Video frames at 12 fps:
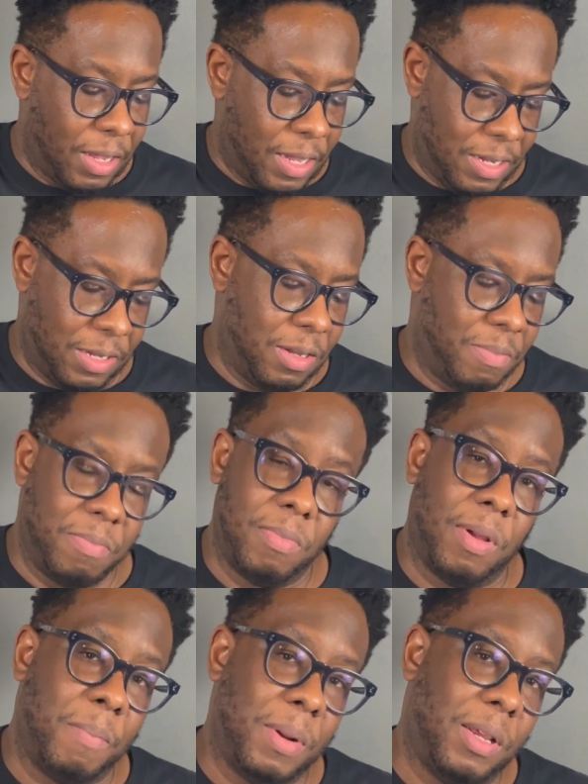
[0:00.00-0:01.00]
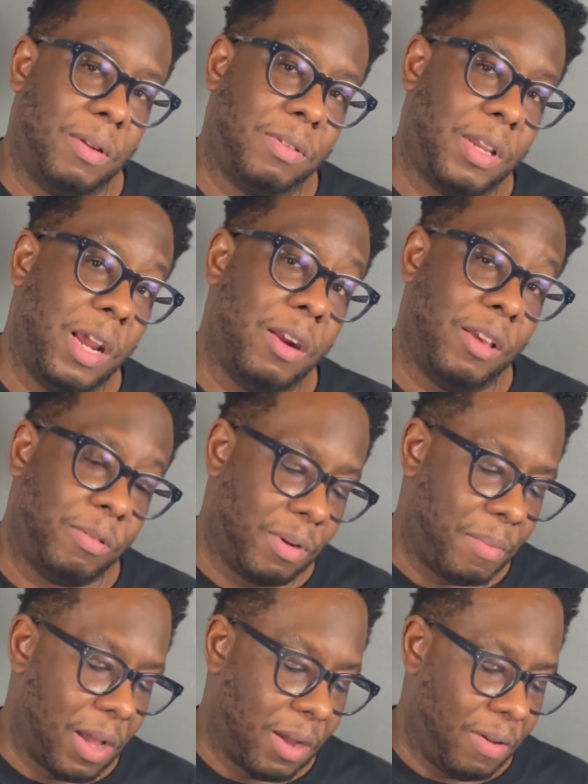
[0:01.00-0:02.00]
I'm a little scared of this
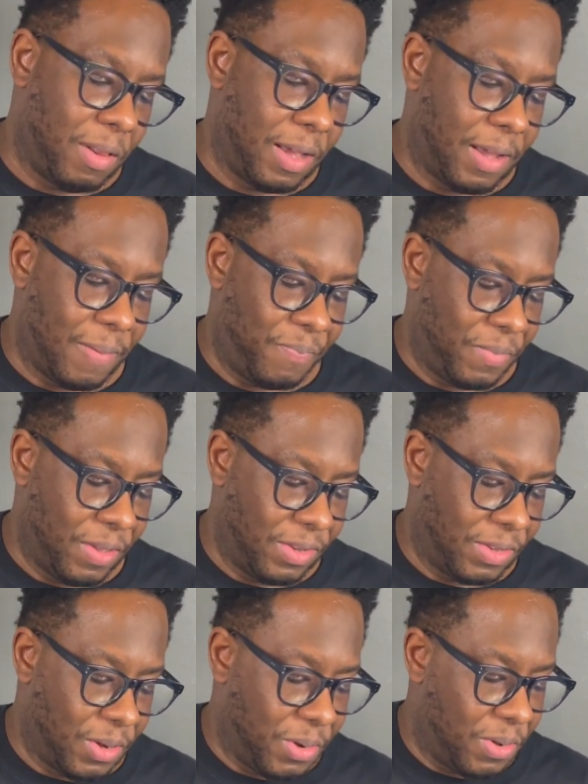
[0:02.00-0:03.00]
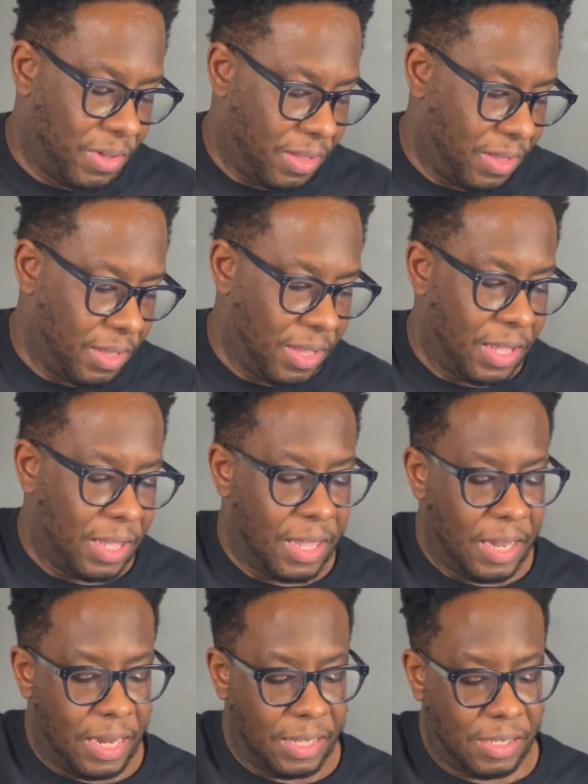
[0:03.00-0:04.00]
one, I'm not gonna lie. So
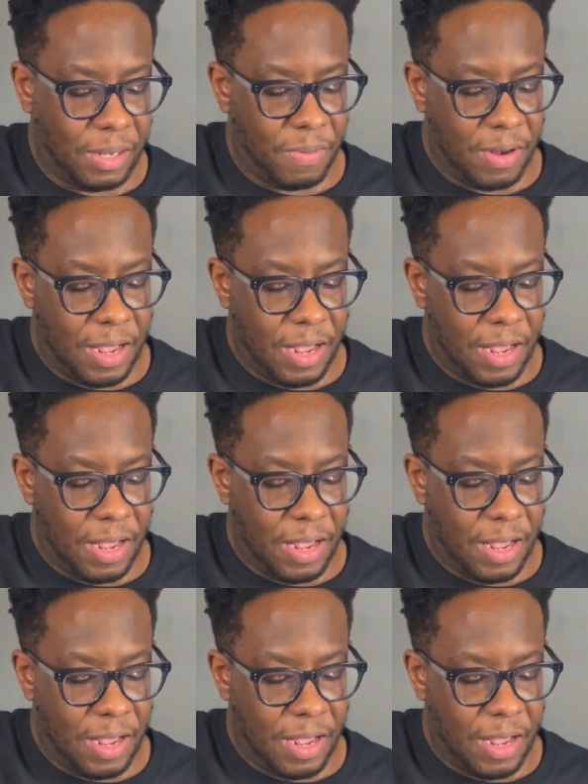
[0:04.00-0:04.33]
let's see what